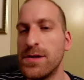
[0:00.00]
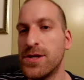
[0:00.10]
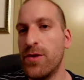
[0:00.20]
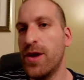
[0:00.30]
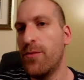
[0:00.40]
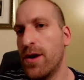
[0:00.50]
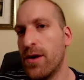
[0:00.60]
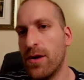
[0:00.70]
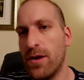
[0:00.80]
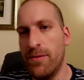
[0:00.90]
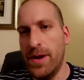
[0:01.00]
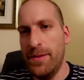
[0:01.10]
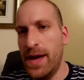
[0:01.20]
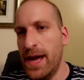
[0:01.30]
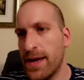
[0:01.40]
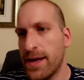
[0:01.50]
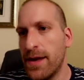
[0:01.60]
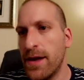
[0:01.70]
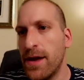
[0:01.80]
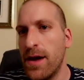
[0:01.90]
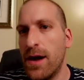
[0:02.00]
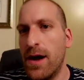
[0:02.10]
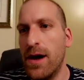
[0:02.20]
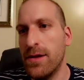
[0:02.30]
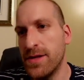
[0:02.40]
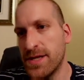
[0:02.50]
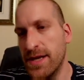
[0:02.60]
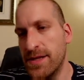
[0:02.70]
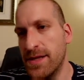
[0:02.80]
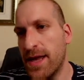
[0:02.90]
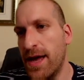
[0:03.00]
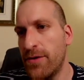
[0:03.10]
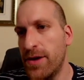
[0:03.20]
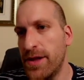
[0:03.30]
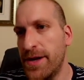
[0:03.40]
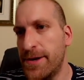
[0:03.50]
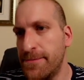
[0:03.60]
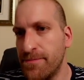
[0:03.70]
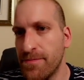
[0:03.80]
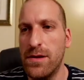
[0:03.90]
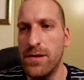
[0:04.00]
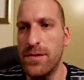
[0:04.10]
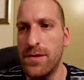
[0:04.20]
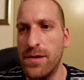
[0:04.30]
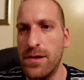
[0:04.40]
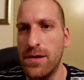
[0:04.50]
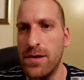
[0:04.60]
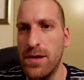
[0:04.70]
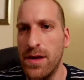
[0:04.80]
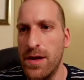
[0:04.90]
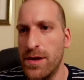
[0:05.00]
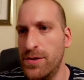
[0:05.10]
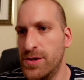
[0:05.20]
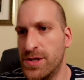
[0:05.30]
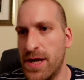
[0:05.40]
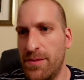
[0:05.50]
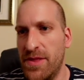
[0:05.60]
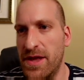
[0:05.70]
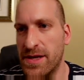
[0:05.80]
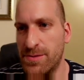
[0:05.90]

So here we are on my Mac. Let's get to the calculator. You just type the